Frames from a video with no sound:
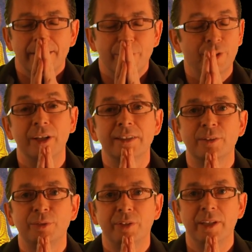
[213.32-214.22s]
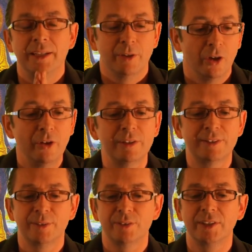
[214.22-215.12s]
philosophy
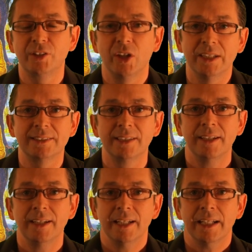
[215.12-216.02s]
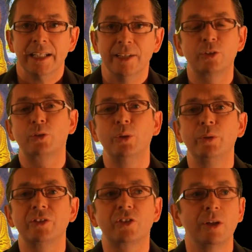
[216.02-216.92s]
also suggests, in its
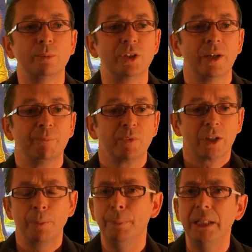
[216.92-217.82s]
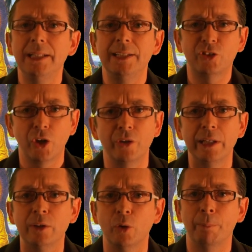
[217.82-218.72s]
crudest terms, completely
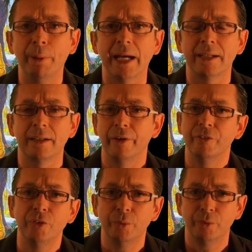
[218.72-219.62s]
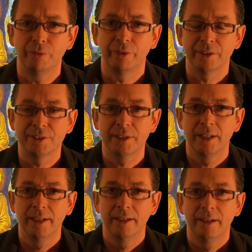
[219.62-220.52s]
turning your back on the universe.
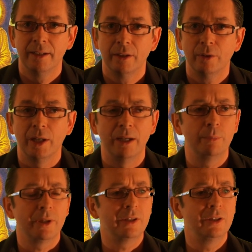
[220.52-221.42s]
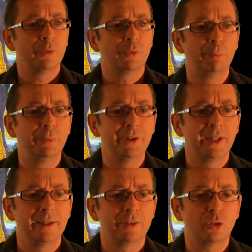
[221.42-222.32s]
You know, for
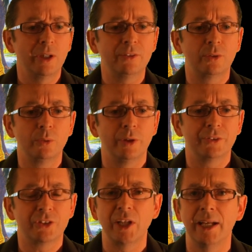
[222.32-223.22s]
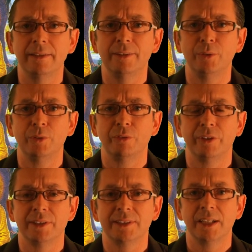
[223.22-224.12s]
Buddha, trying to understand the
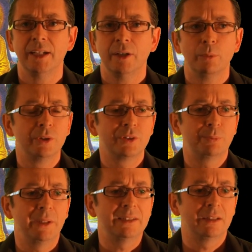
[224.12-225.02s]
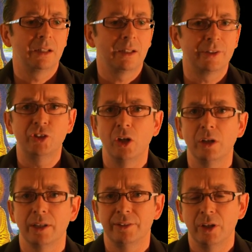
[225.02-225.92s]
universe was basically like a
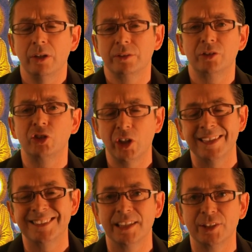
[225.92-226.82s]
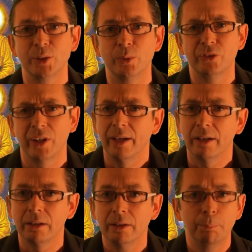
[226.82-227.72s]
dog chasing its own
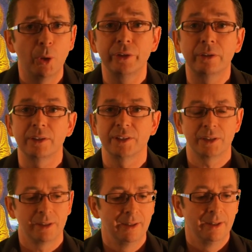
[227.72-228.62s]
tail. Pointless.